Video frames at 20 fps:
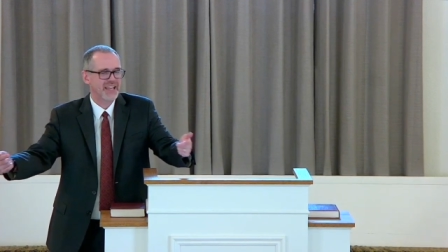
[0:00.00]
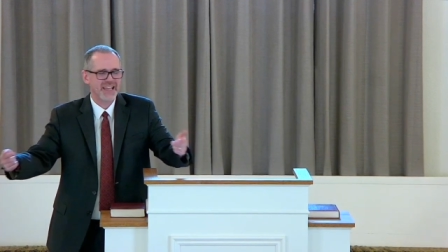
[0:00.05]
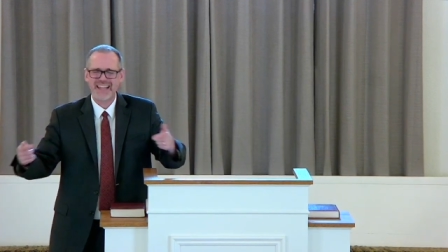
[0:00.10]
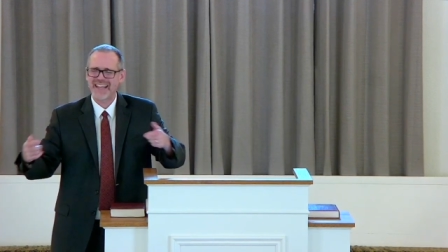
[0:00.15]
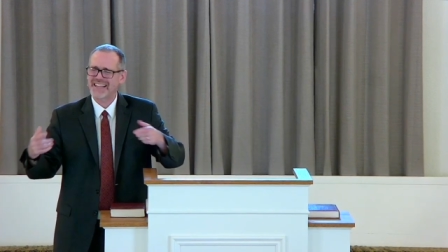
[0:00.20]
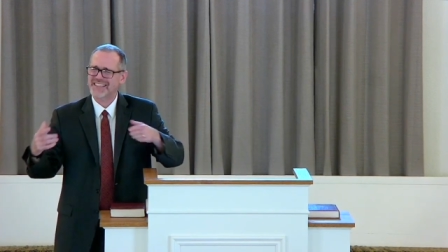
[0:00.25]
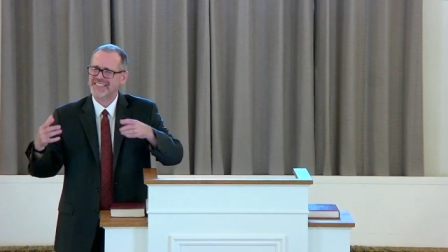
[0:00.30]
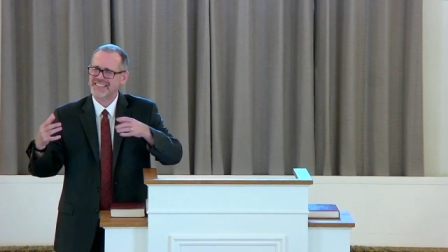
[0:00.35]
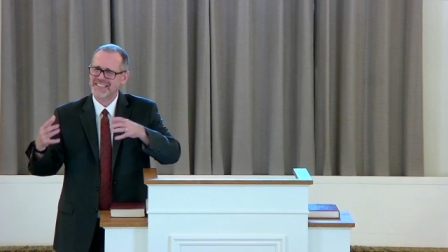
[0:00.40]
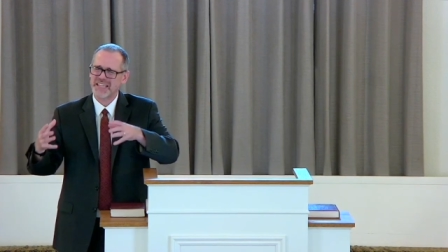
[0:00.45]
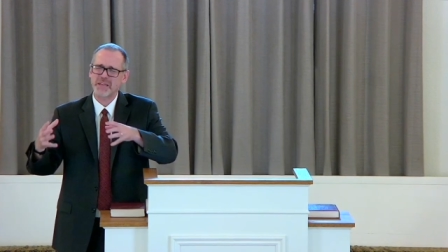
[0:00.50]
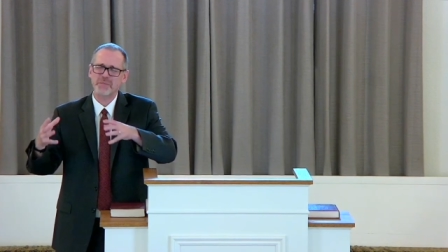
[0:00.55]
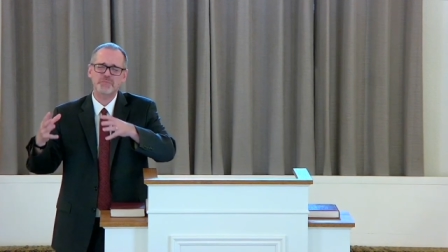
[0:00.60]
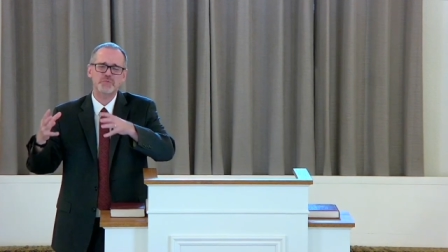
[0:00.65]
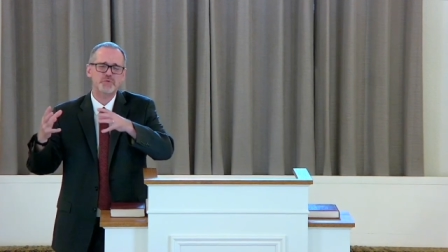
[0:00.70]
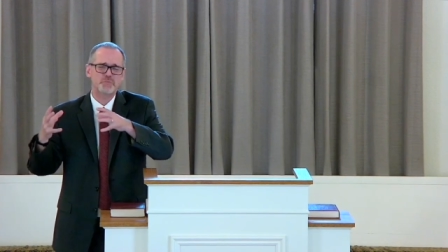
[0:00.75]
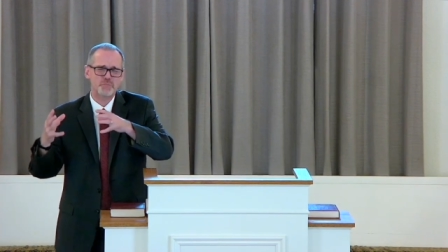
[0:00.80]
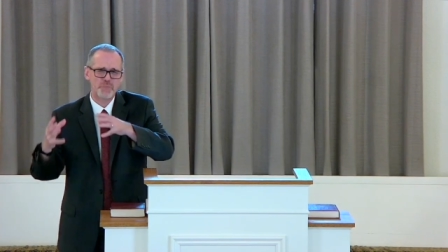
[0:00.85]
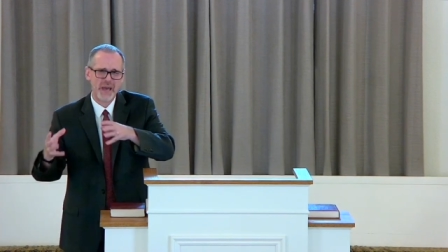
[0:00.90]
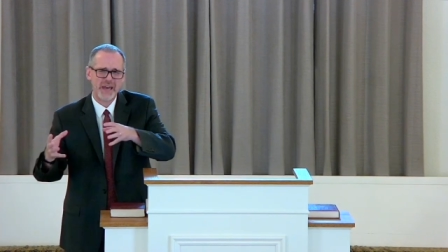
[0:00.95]
It seems
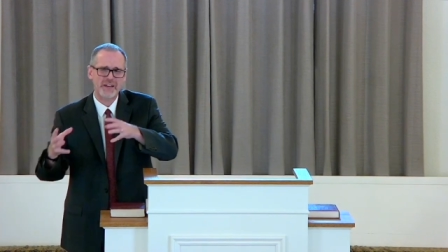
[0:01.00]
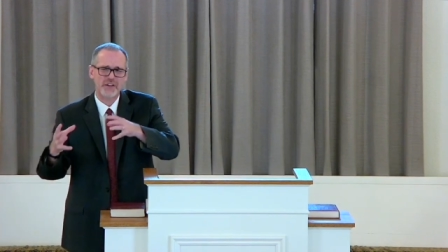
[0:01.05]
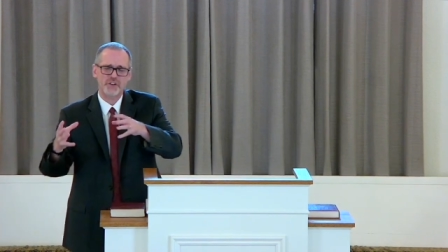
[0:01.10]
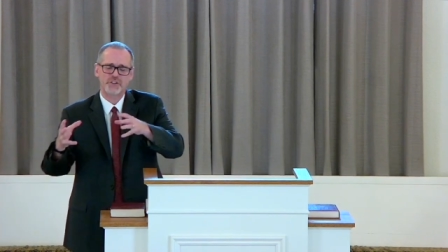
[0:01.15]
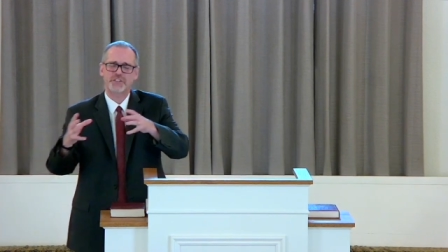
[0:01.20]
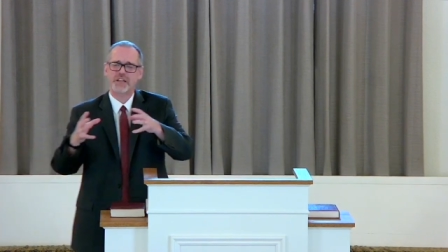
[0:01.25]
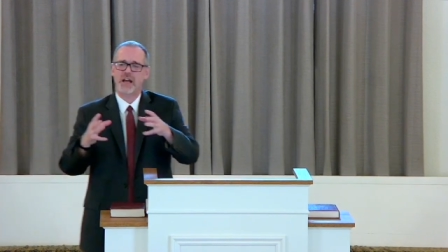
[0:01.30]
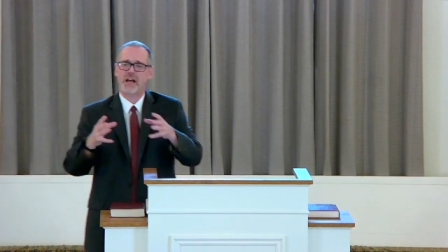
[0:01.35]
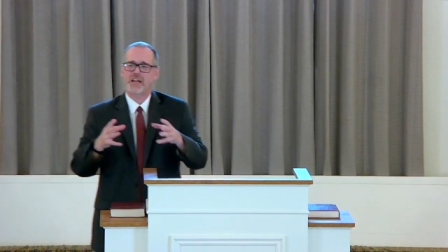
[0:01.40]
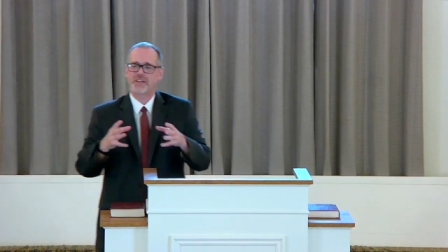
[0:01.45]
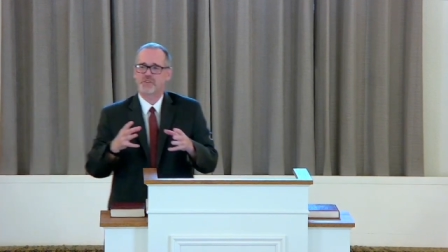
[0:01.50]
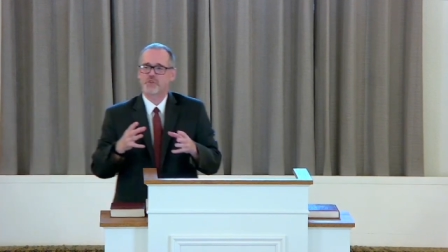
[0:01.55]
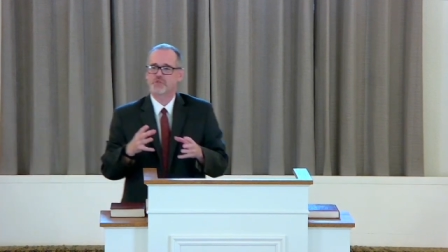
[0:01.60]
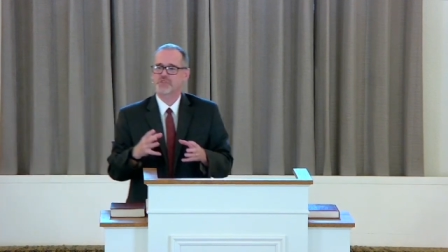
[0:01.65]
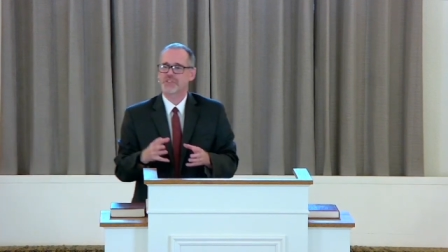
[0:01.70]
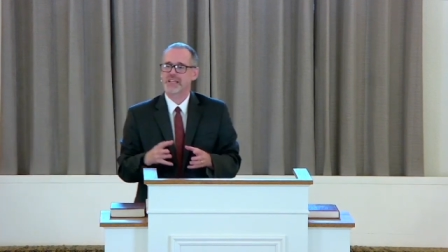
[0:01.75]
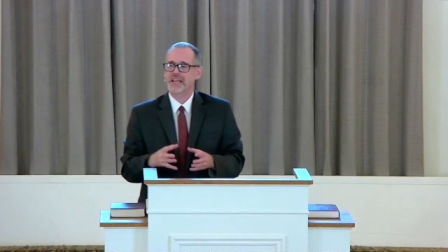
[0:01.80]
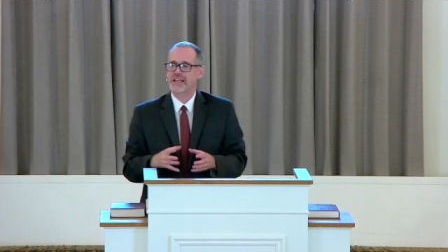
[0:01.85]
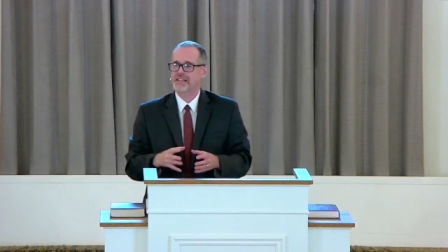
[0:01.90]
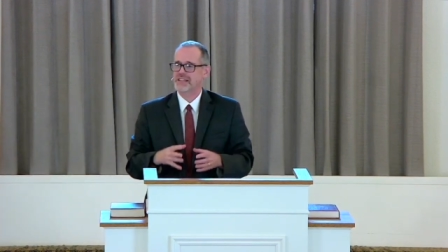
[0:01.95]
better to
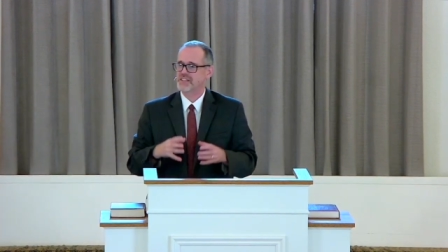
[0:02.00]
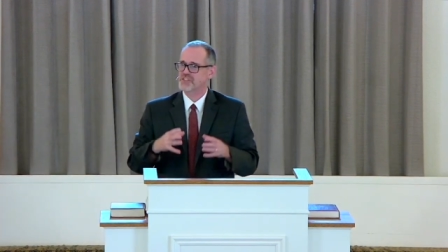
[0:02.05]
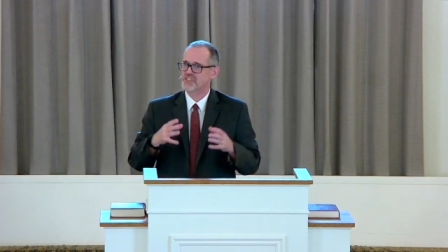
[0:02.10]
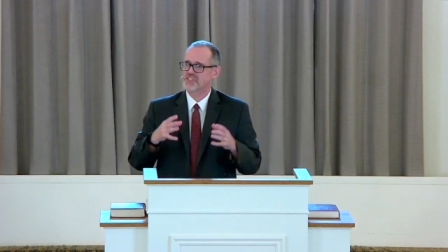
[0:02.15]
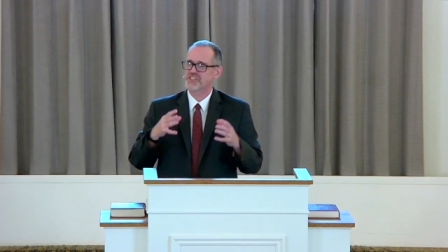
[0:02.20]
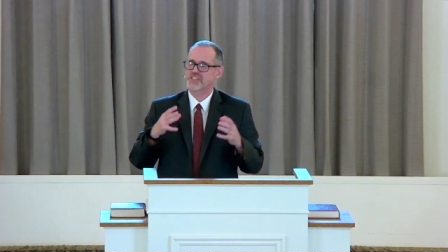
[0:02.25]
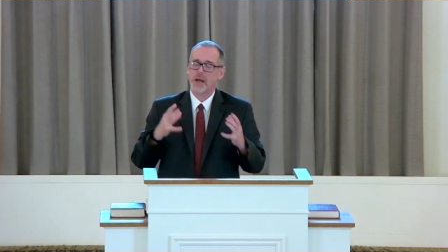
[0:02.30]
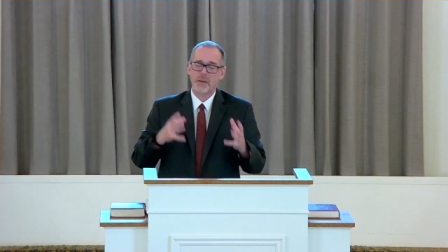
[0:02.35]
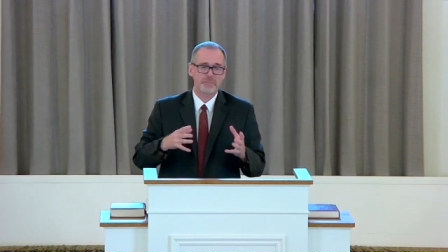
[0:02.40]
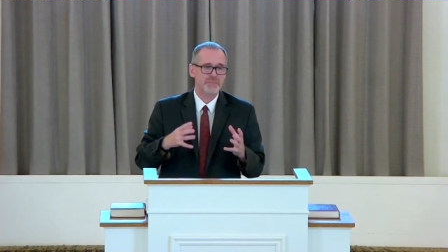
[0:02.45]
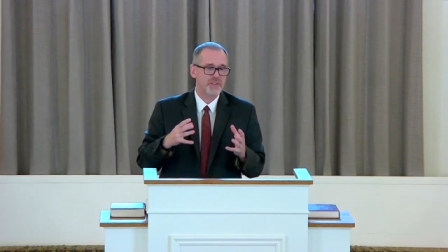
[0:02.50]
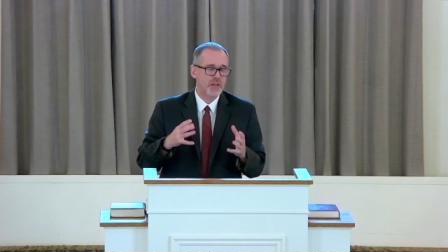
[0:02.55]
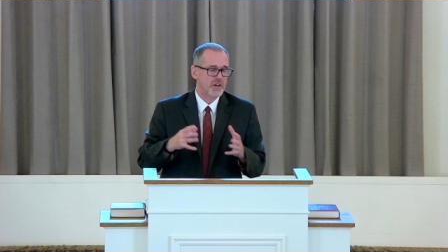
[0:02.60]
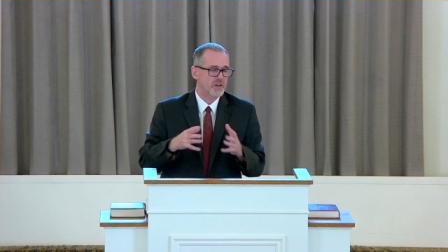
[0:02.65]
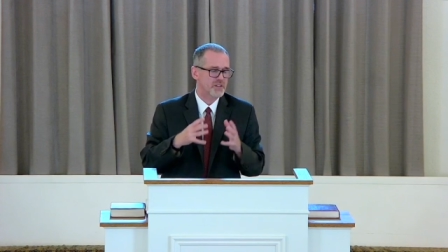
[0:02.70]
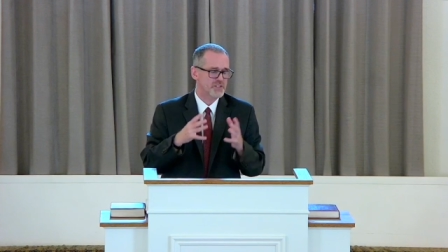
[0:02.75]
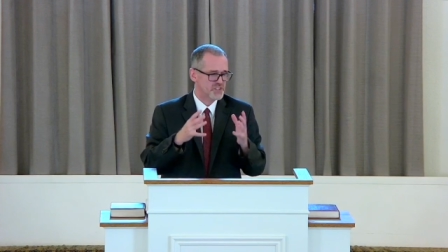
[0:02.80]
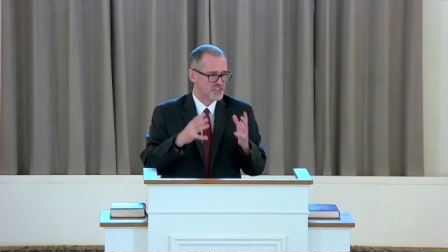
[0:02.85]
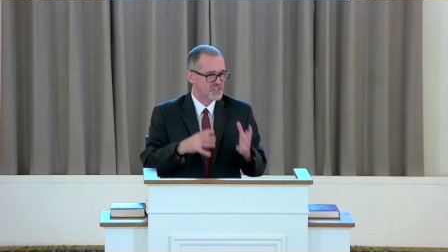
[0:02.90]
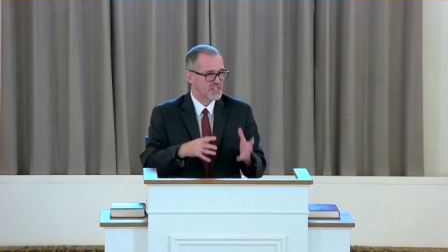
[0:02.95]
understand it sub-
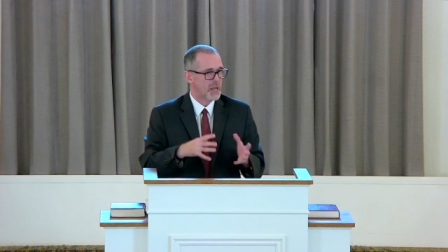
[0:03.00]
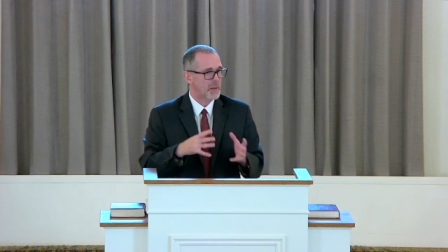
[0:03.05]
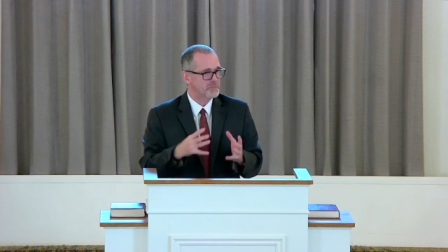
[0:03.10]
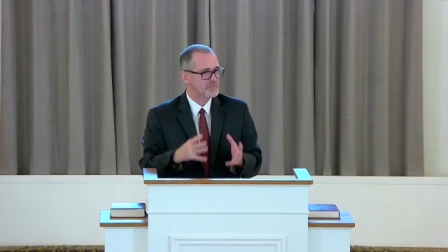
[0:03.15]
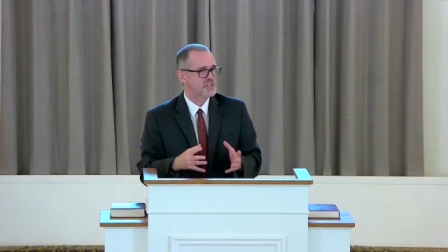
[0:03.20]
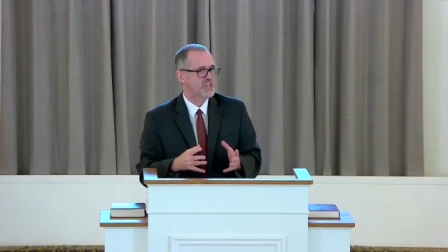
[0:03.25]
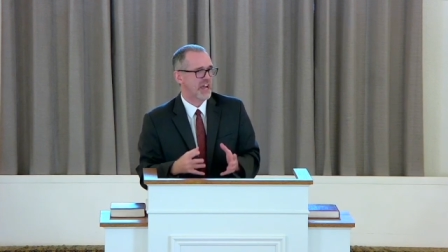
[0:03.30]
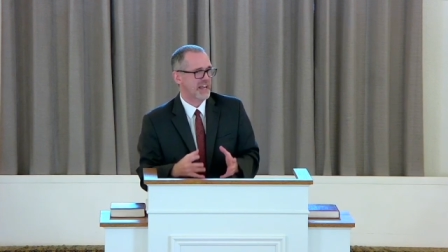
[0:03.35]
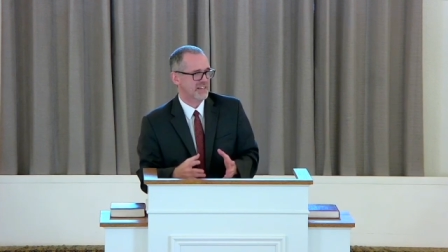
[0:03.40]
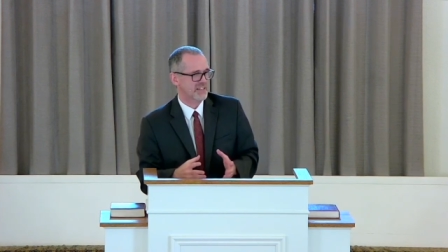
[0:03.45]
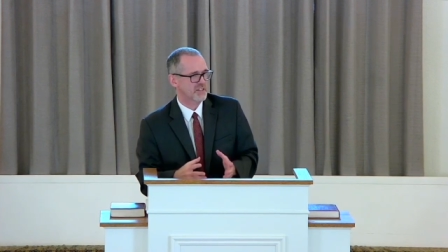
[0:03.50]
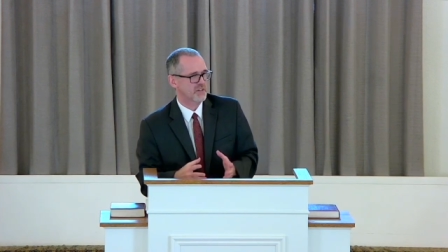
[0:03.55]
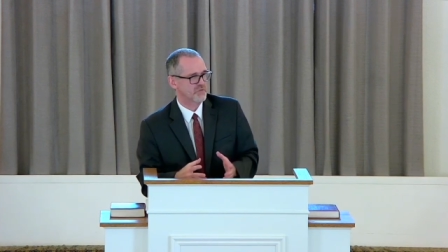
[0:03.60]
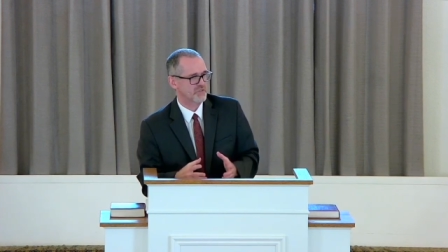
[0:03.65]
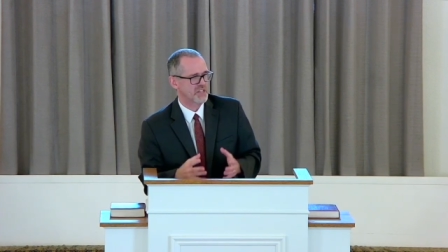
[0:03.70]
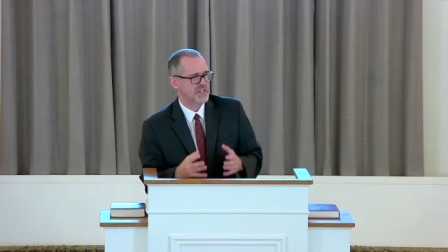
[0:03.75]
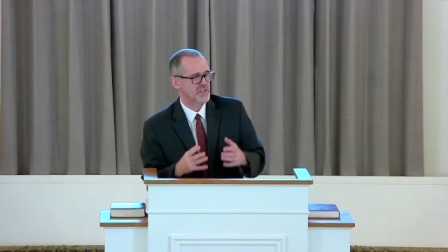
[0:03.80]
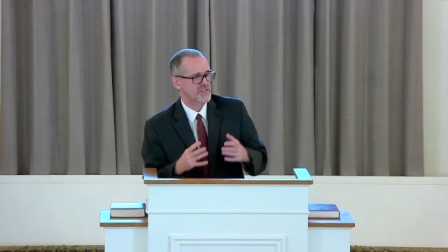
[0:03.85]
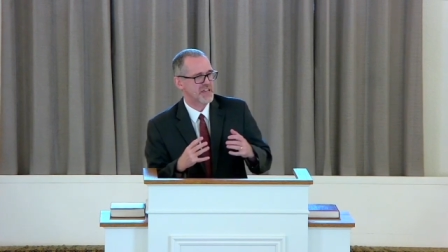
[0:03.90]
subjectively.